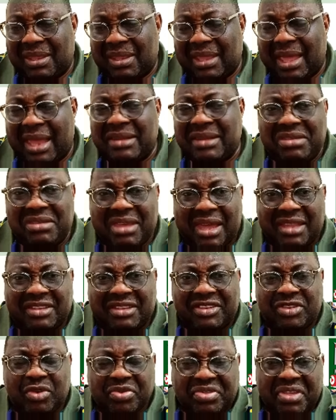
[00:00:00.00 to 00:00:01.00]
And
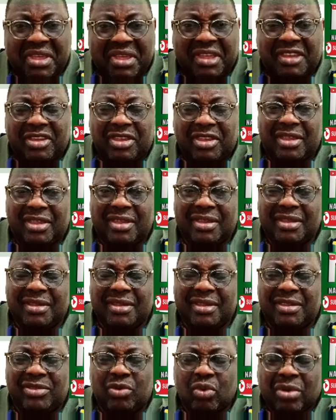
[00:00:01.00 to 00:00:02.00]
yet you think
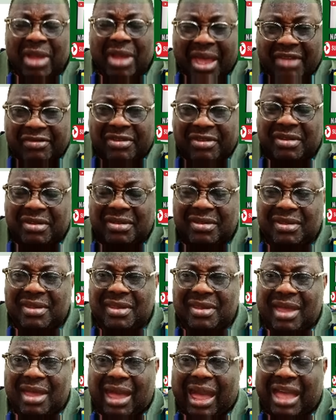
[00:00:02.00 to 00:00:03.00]
you
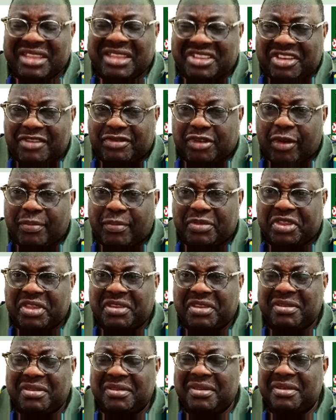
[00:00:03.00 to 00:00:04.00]
can achieve
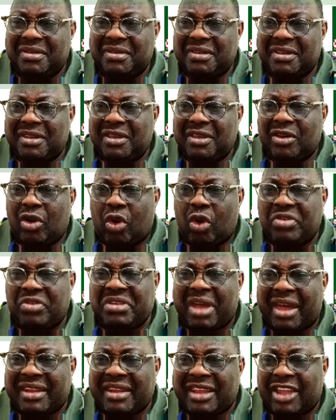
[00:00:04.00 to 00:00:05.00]
something
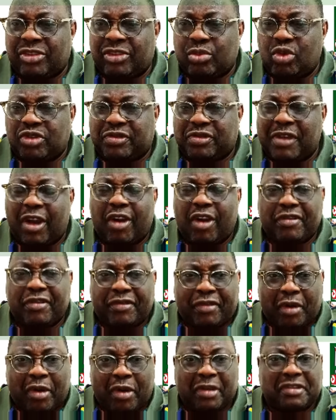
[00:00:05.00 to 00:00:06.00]
under an atmosphere of
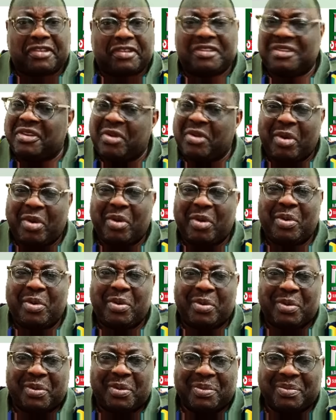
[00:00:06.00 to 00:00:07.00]
force?
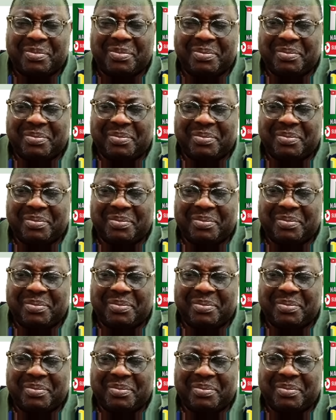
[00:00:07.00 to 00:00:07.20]
No.